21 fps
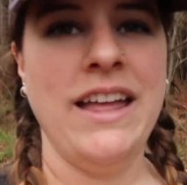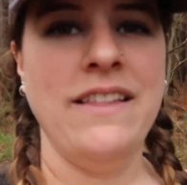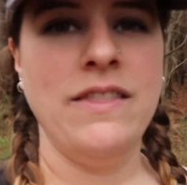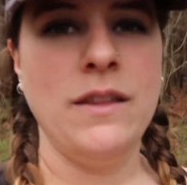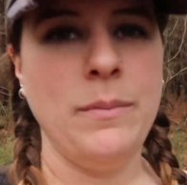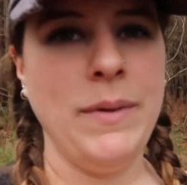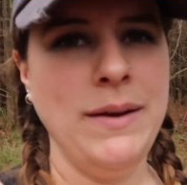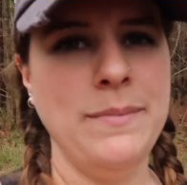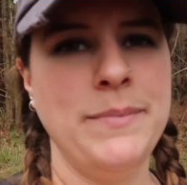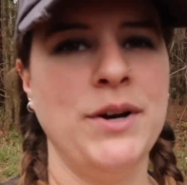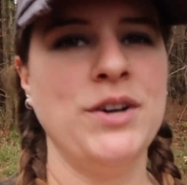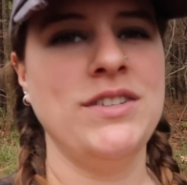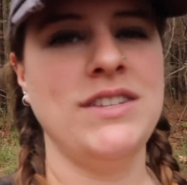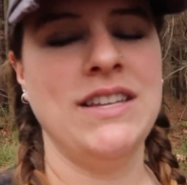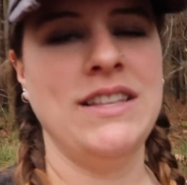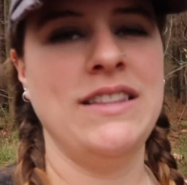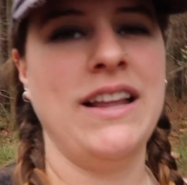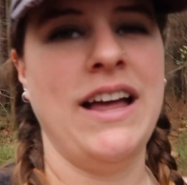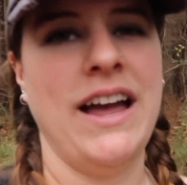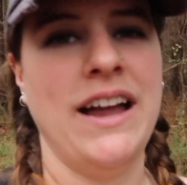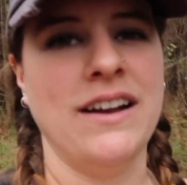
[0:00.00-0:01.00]
And the main
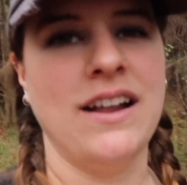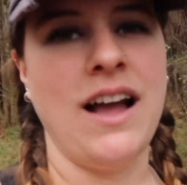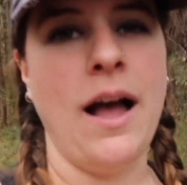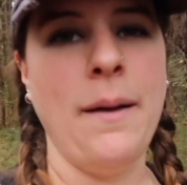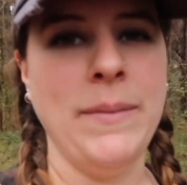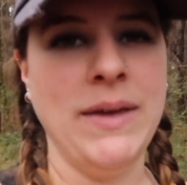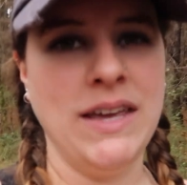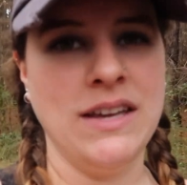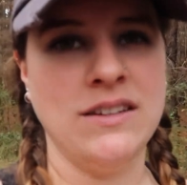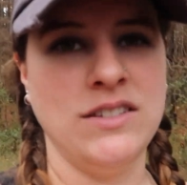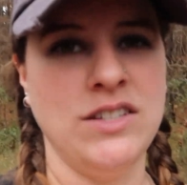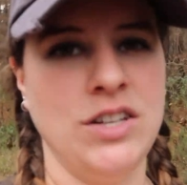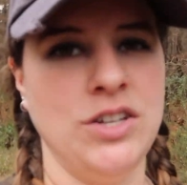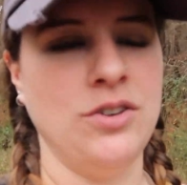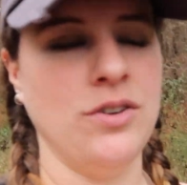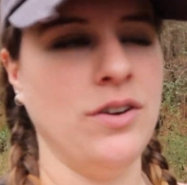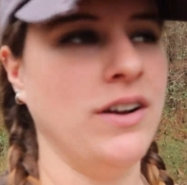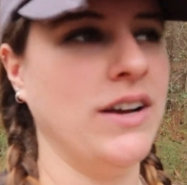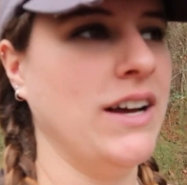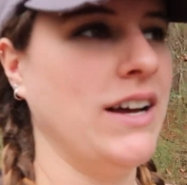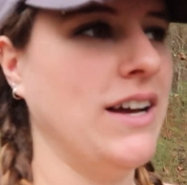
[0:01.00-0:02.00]
person that got me into
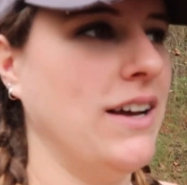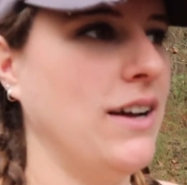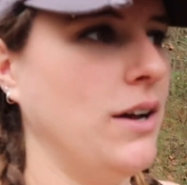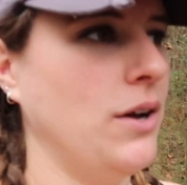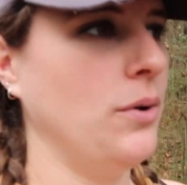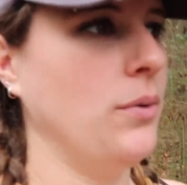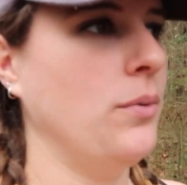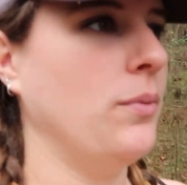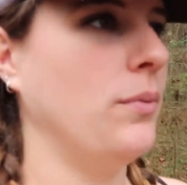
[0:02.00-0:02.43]
yoga